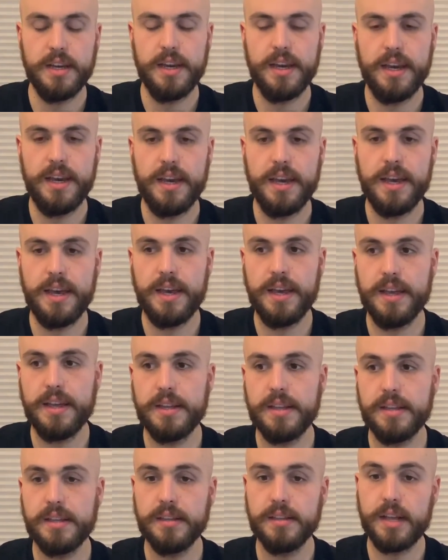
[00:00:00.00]

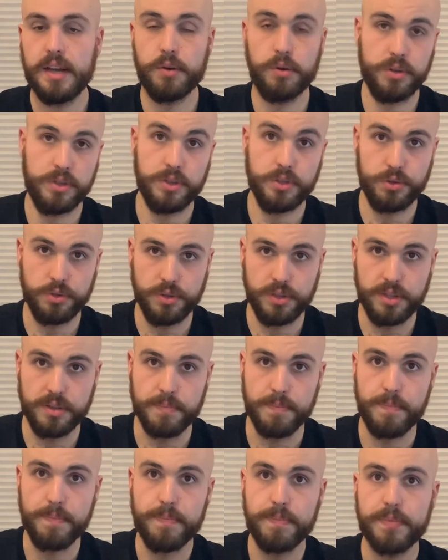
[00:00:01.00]
and according to
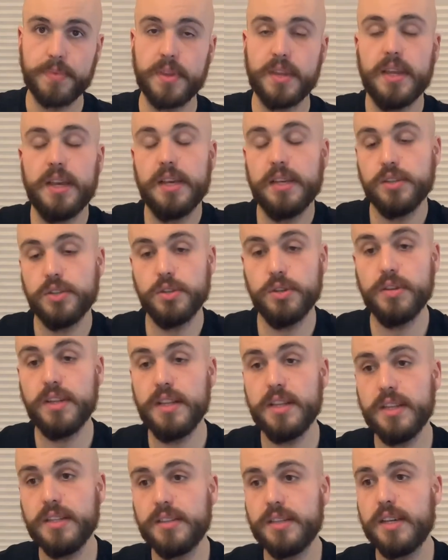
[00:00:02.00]
him. So
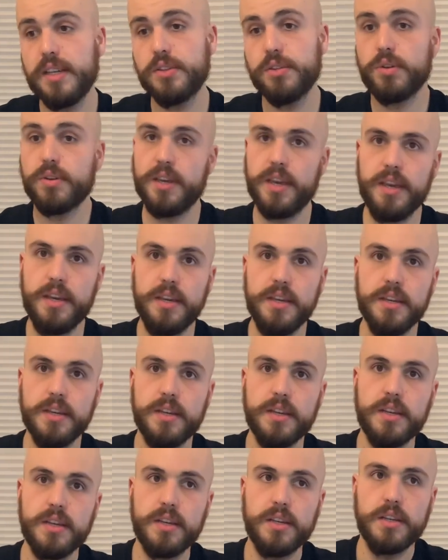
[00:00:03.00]
then he says, okay,
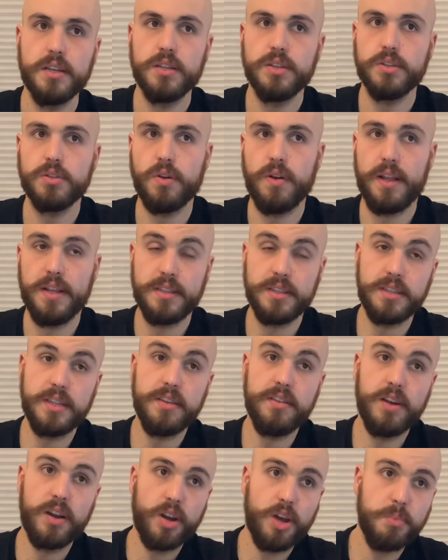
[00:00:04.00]
so let's
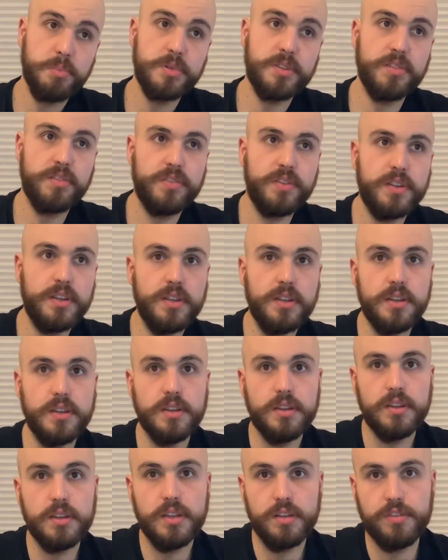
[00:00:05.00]
develop something
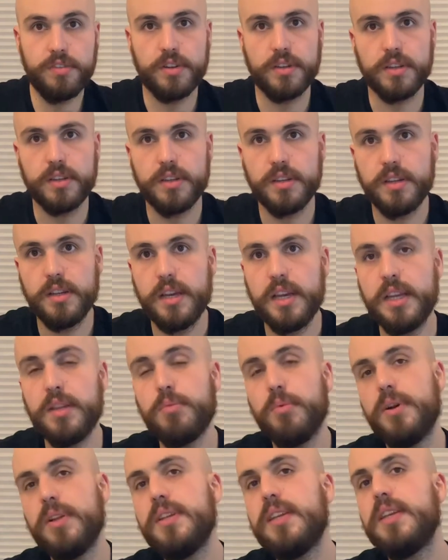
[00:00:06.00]
different. And
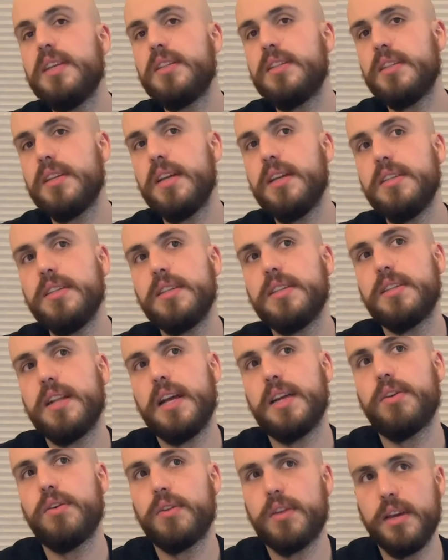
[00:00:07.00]
what he says is
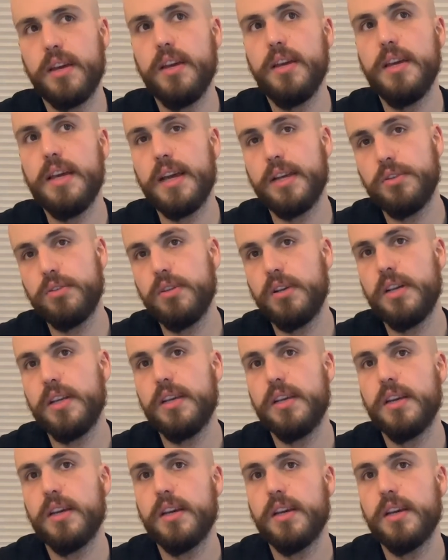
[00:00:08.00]
like, okay, actually,